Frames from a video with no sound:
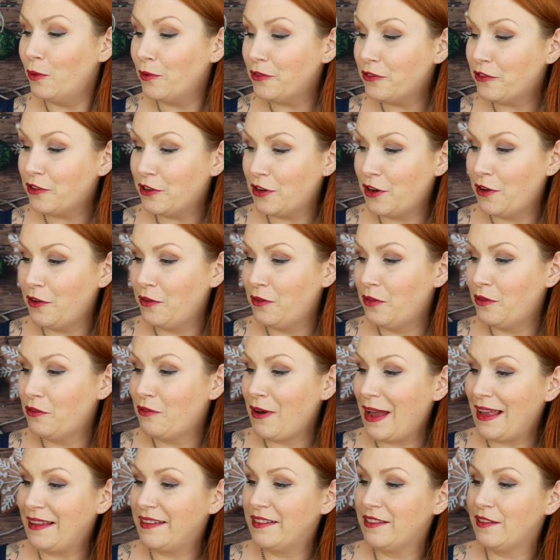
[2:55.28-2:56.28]
Want to know the
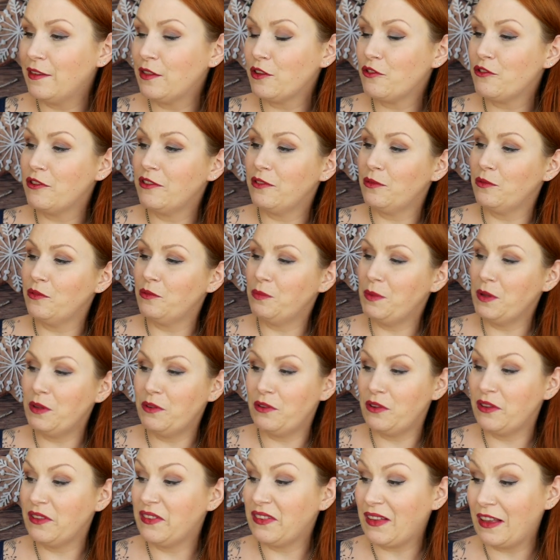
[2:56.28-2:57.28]
rest of the Christmas
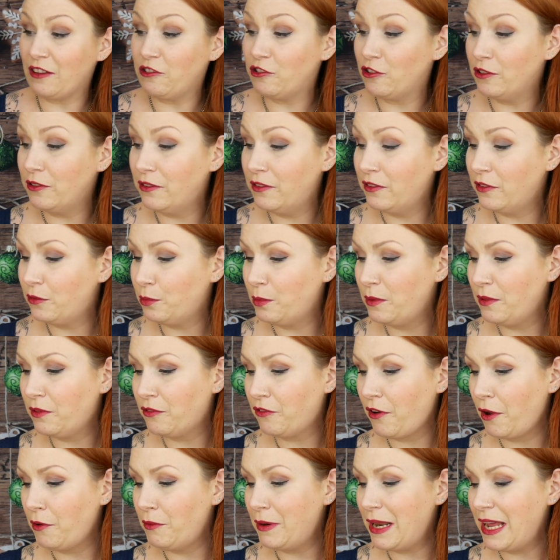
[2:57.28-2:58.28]
beauty sessions
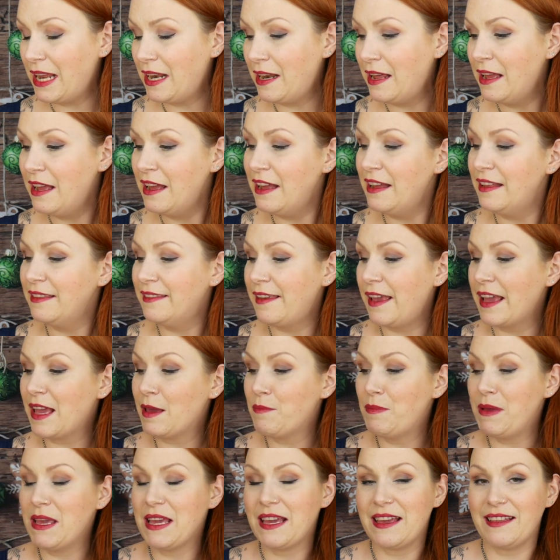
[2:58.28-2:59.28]
we've thrown in?
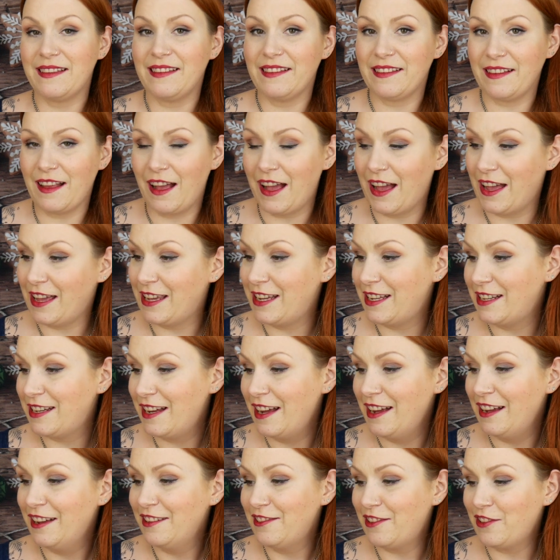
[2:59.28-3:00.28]
Take a peek inside.
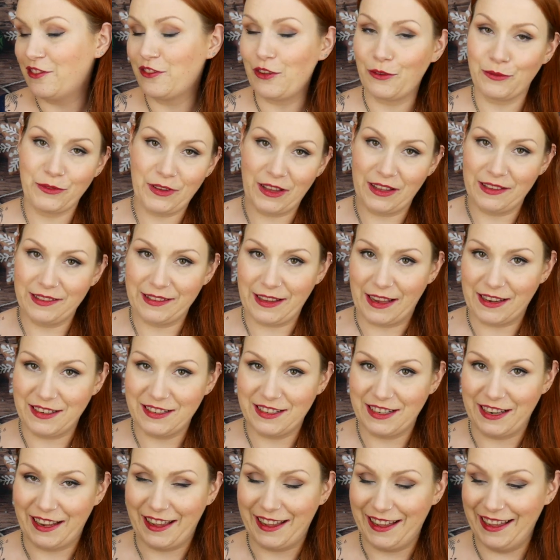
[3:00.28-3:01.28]
Just don't tell
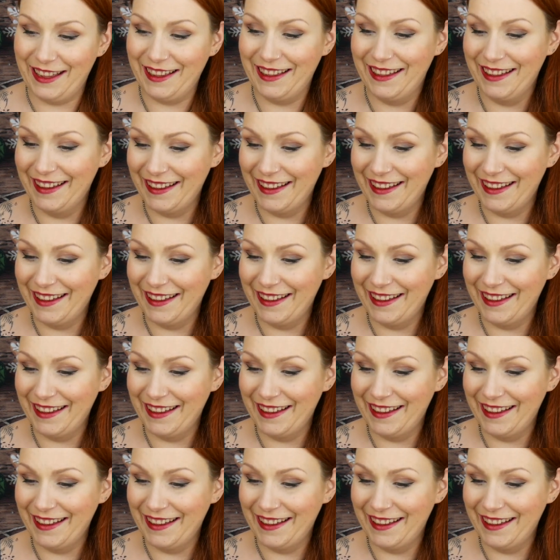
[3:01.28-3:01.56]
Santa.